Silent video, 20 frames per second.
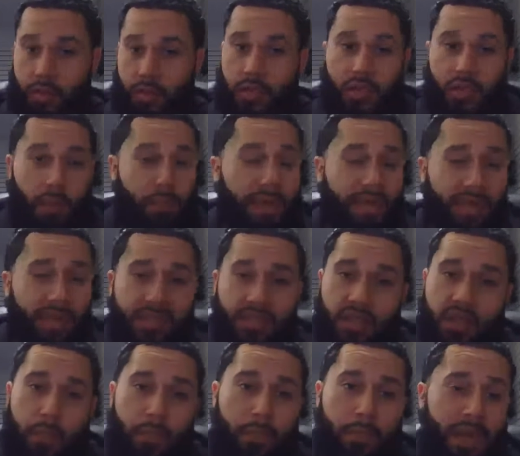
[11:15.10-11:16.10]
To compete is
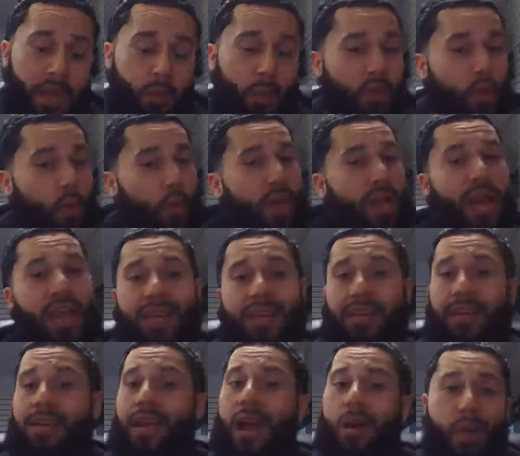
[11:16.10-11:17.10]
to compete. Whether we like
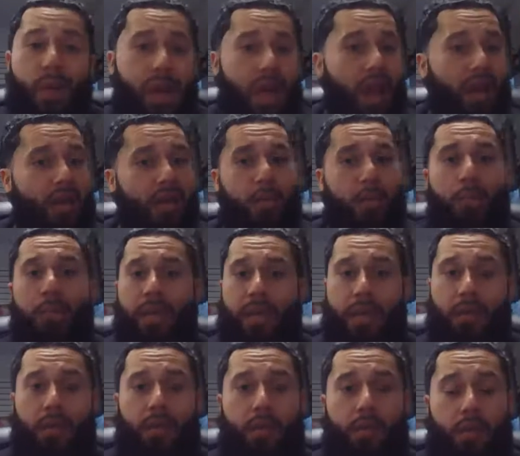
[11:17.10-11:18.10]
it or not, we got to
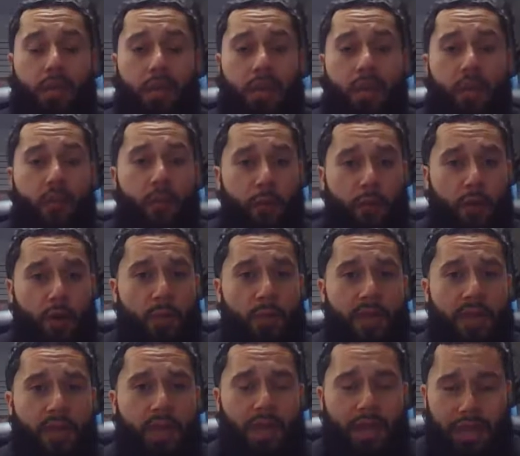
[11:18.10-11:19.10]
compete. You feel
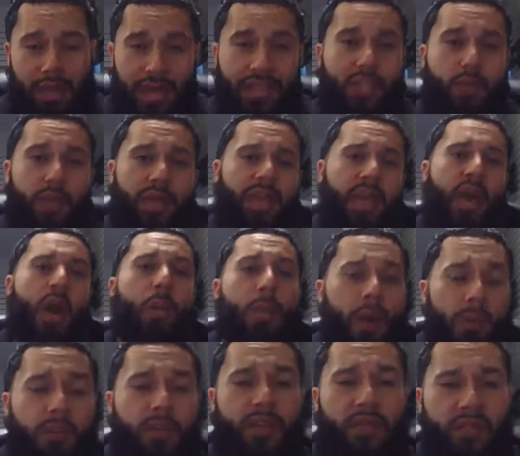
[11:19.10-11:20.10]
me? Yes, we can help
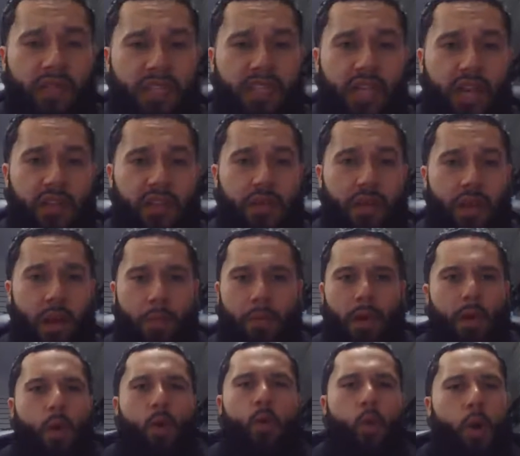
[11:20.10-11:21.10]
uplift each other,
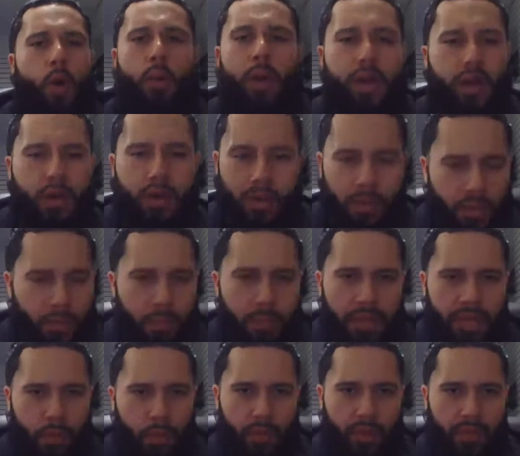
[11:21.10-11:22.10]
but who are we going to
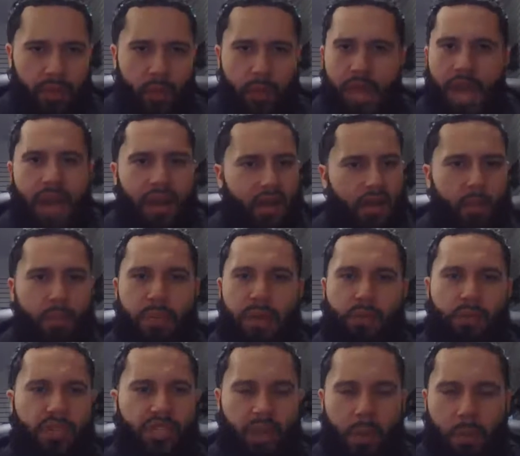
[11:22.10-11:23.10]
compete with? We got to
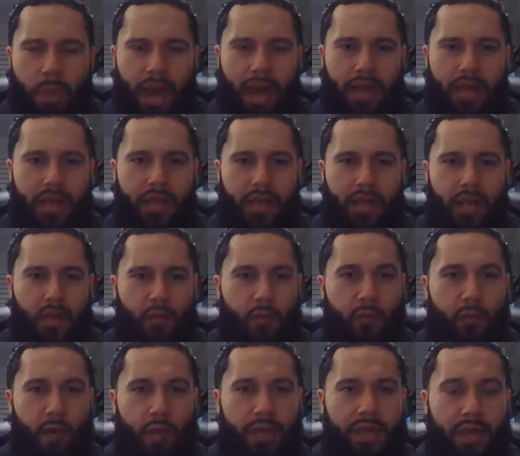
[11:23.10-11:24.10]
compete with somebody. You
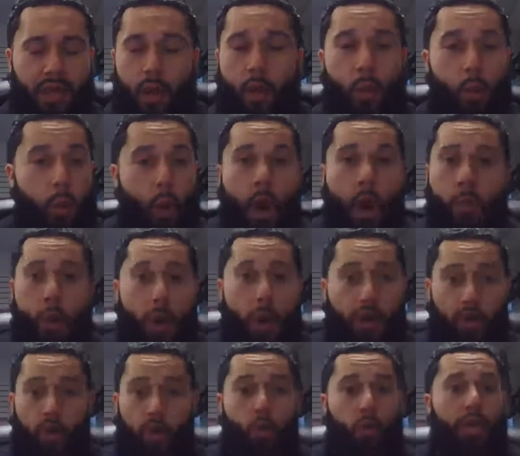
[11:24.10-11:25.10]
feel me? Walmart,
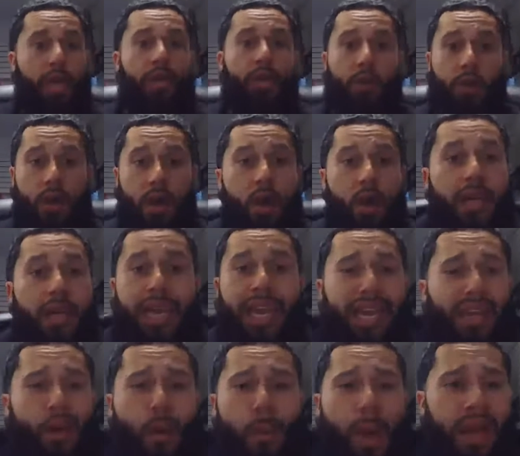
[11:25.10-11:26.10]
look who they
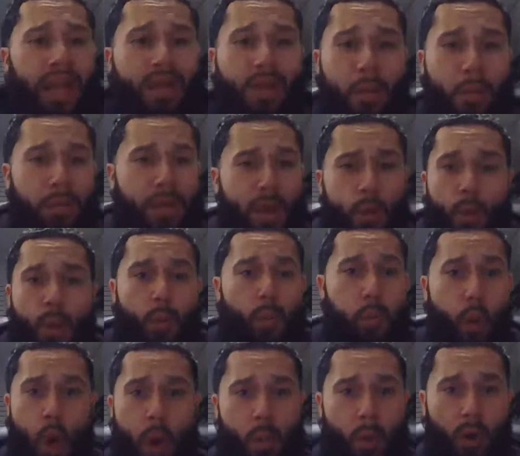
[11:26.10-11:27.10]
can't nobody compete with
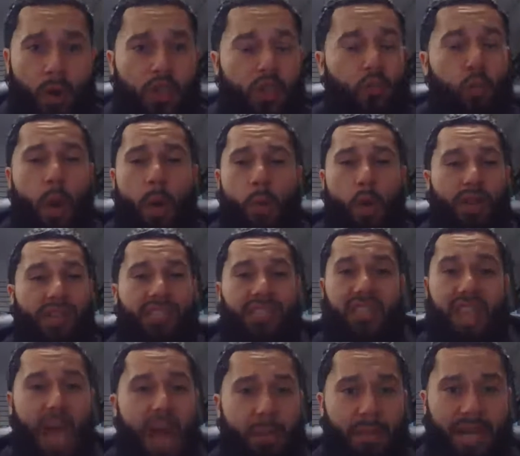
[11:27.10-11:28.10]
Walmart because Walmart is
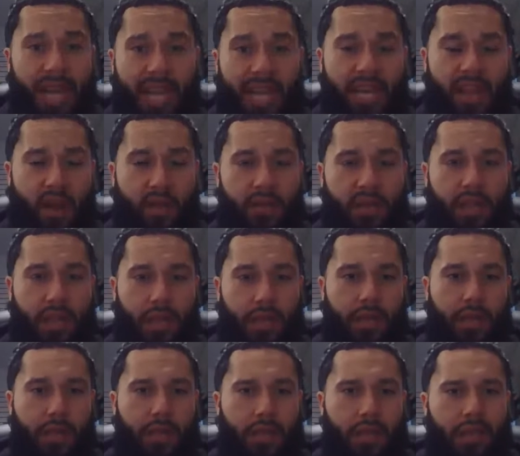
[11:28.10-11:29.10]
dominating
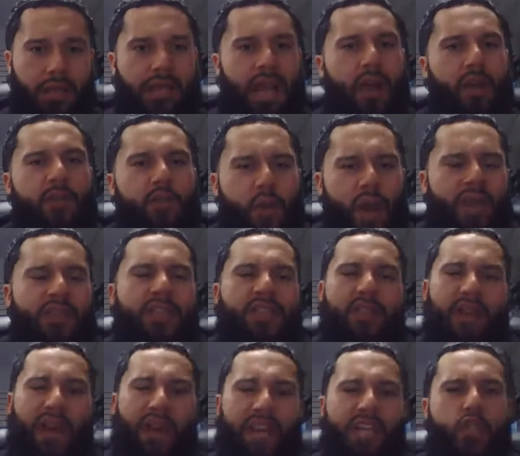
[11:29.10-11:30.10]
everything. Now, if you have the
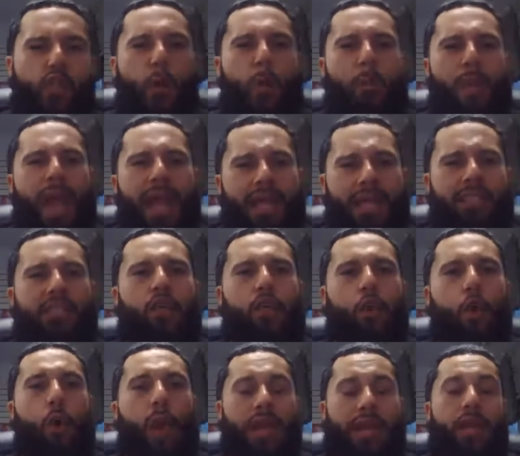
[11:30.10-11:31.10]
financial backing to
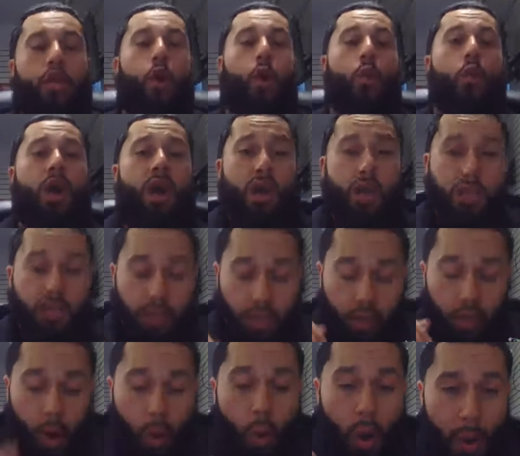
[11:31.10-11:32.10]
go ahead and
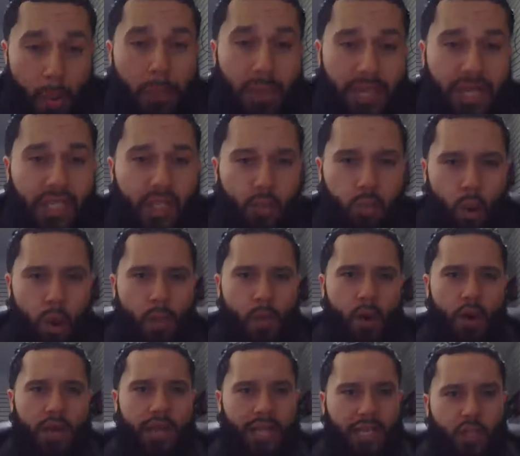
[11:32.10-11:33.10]
go up against
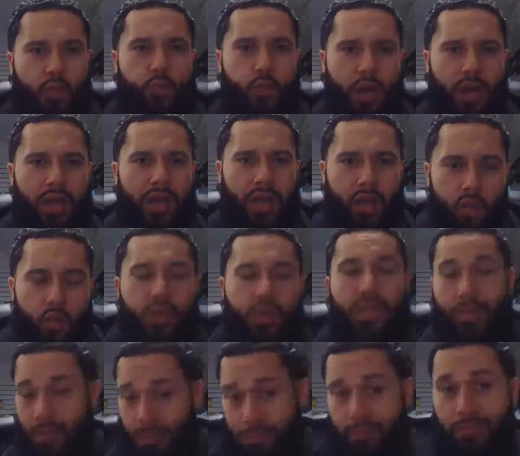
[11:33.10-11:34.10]
Walmart, guess what? You
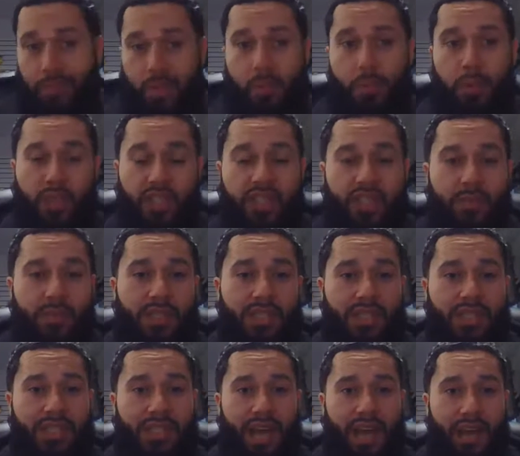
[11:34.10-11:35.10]
can push them to
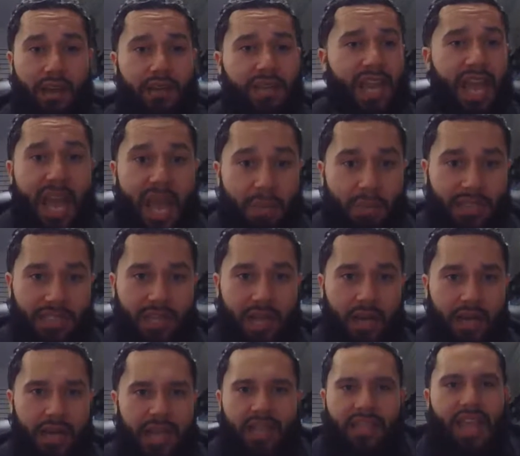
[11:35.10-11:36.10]
the side. Look at
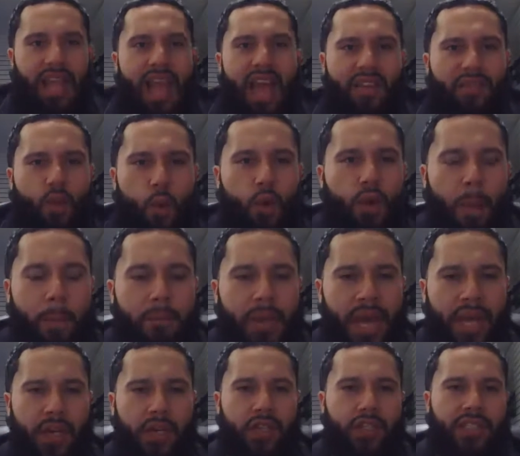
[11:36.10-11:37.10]
Amazon. They have no
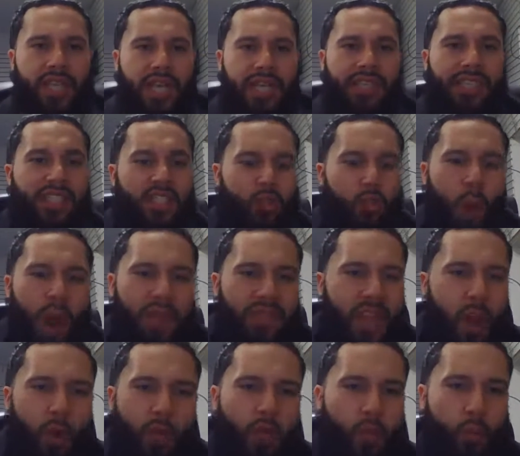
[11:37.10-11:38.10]
competitors. This is why
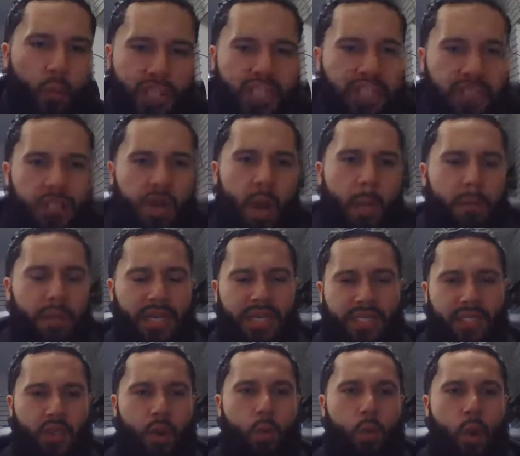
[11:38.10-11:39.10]
they are the richest
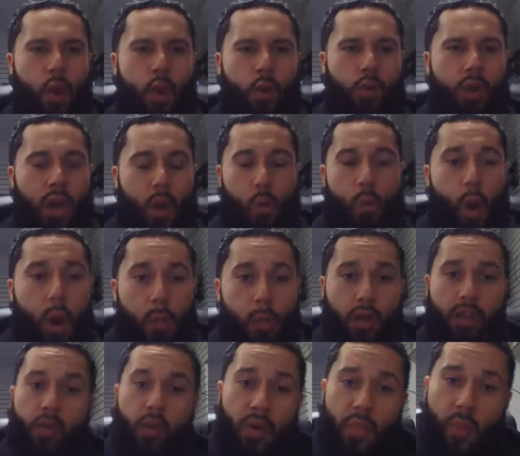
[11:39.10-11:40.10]
companies in the world.
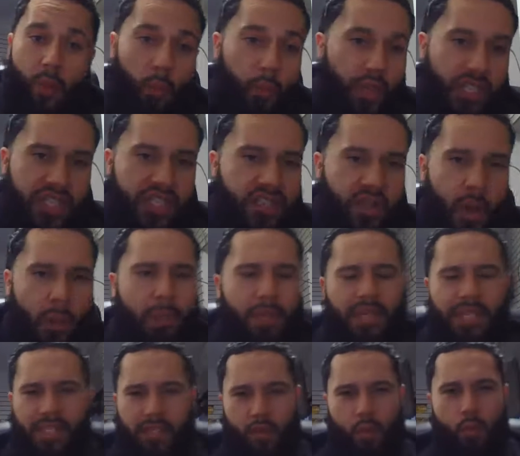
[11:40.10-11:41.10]
Walmart is one of the richest
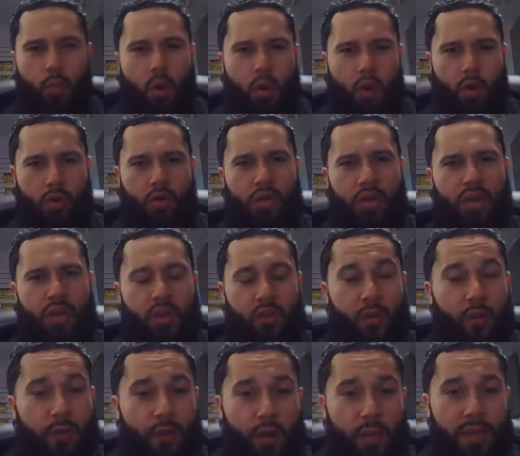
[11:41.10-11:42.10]
companies in the world.
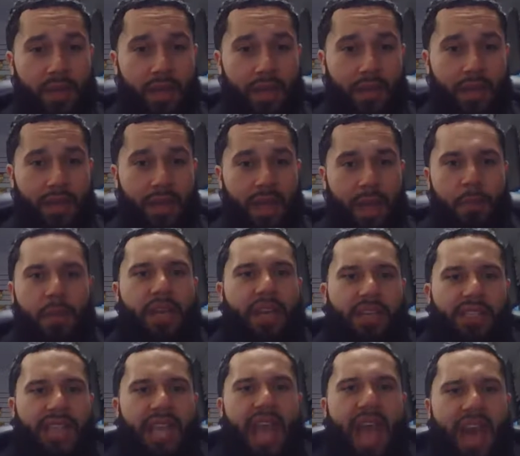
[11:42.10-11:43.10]
You feel me?
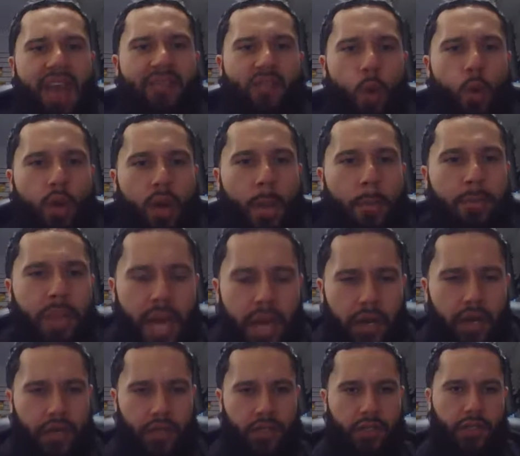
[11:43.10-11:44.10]
Because they have no
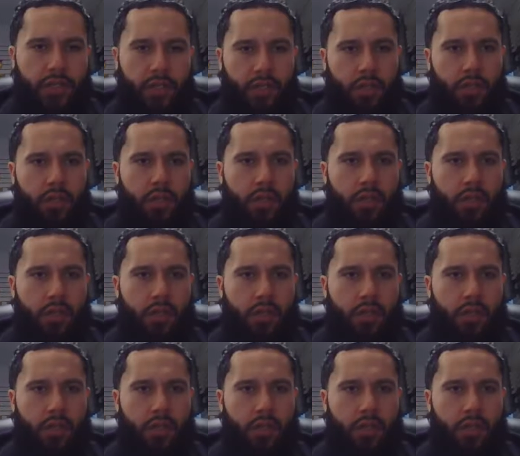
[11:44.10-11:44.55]
competitors.